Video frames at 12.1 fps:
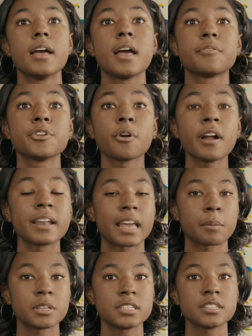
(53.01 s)
If you are an
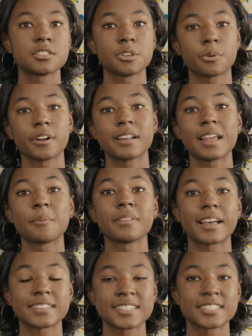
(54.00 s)
Amity steward and
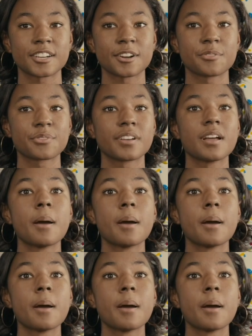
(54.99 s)
would like to serve,